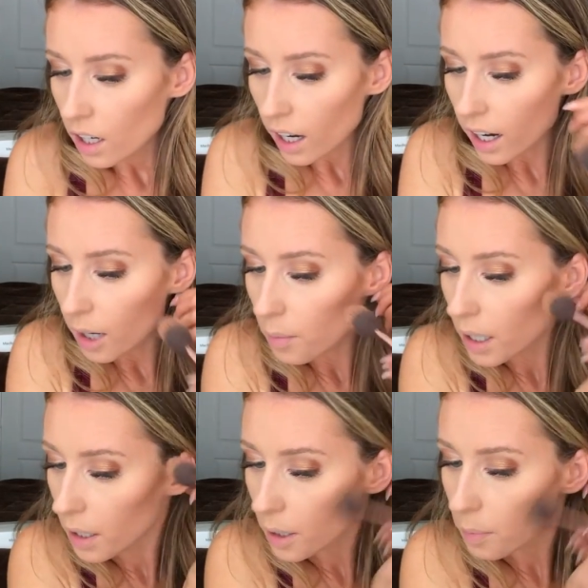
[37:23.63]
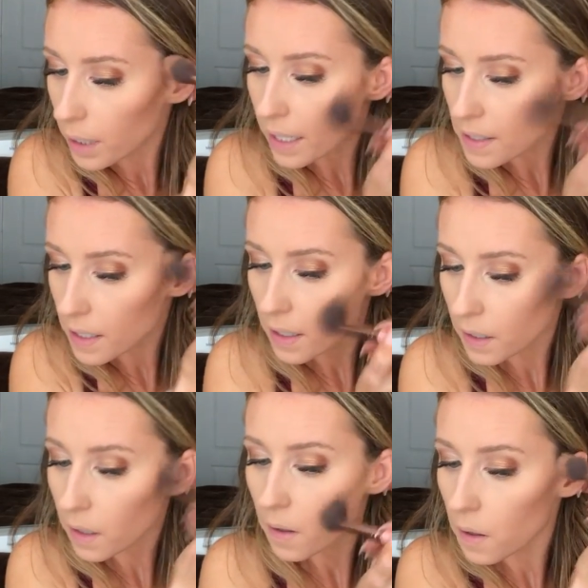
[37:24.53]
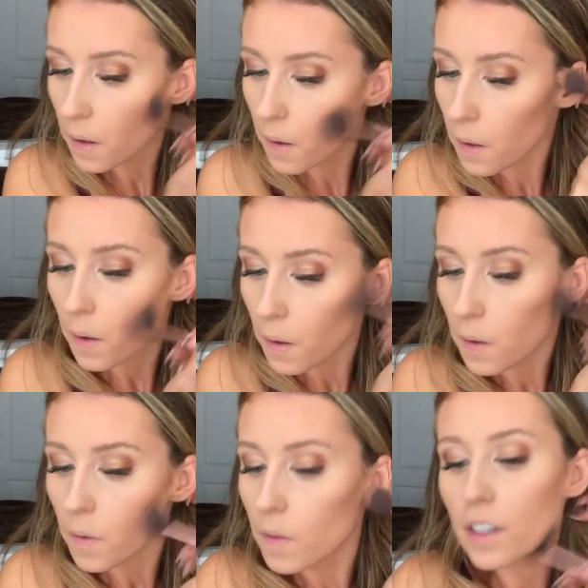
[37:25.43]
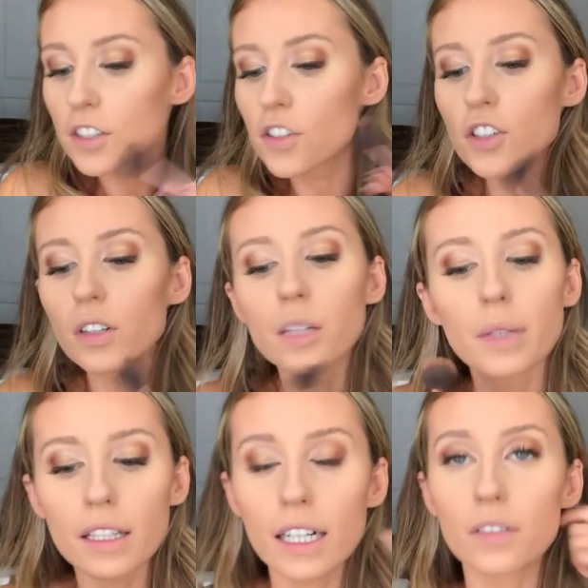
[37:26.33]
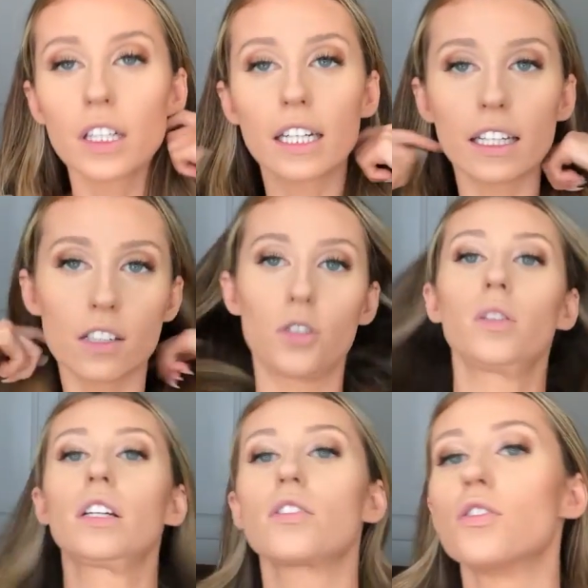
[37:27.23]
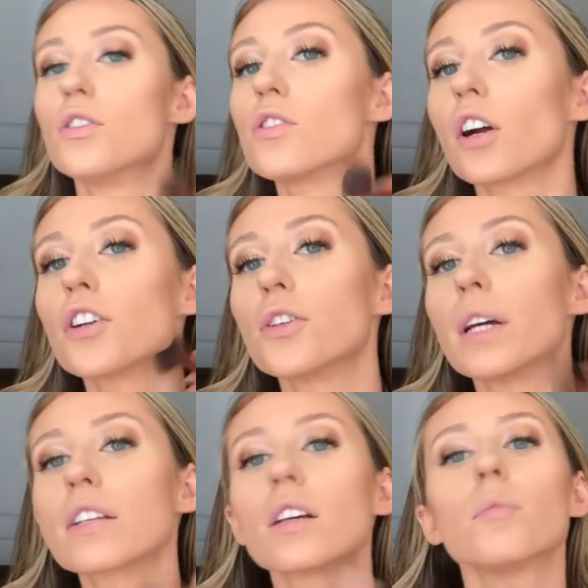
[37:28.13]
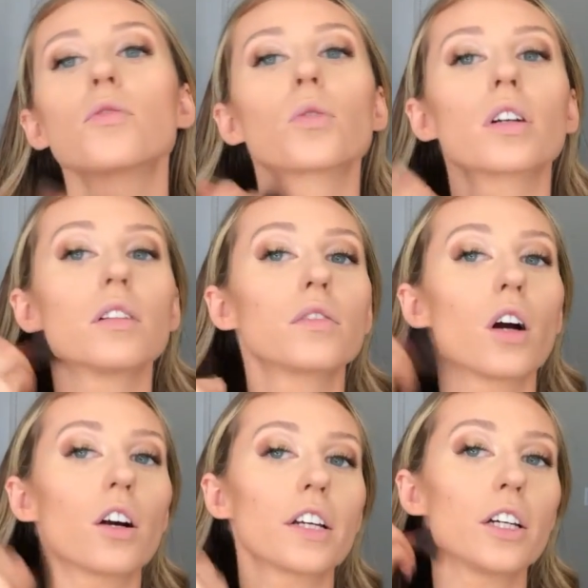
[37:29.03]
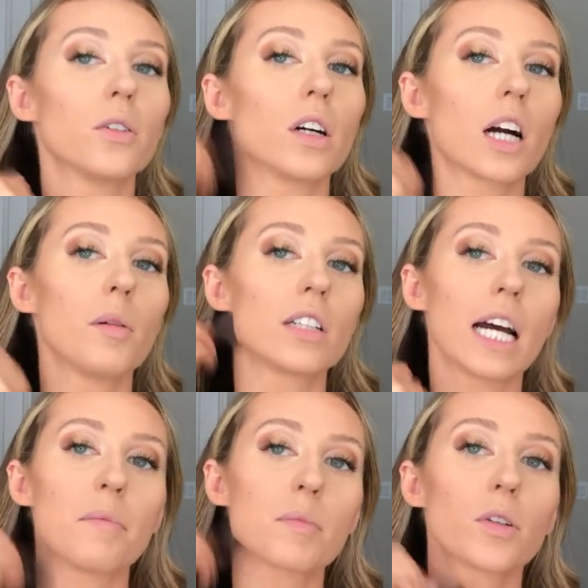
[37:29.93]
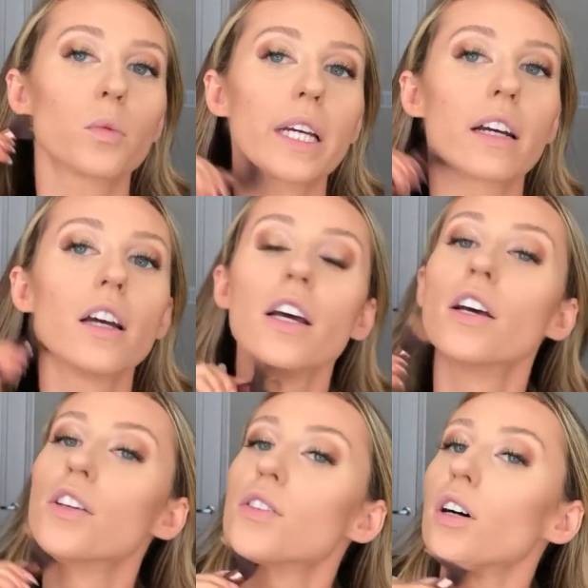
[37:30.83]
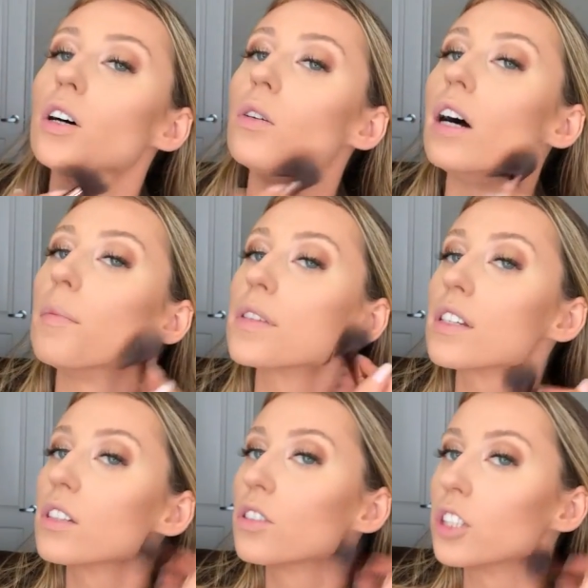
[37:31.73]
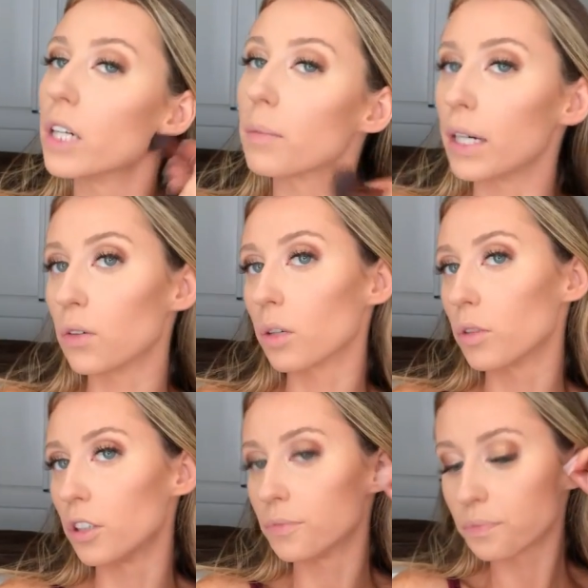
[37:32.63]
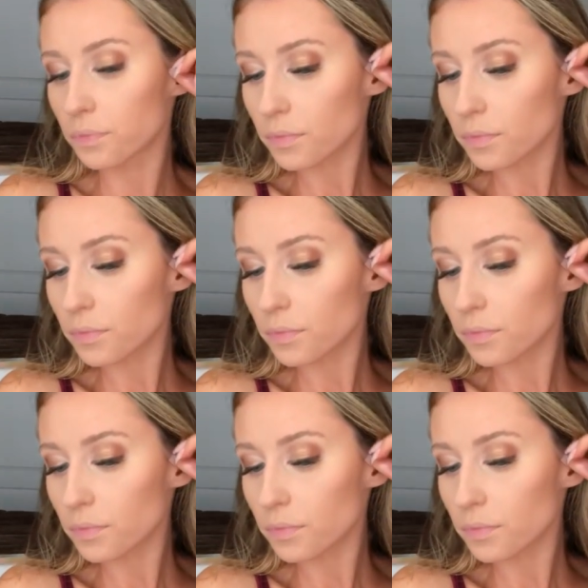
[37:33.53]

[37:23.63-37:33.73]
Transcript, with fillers: Um, but it's just showing me that I really need to at least start doing some sort of cardio a couple of times per week. So I'm still doing my normal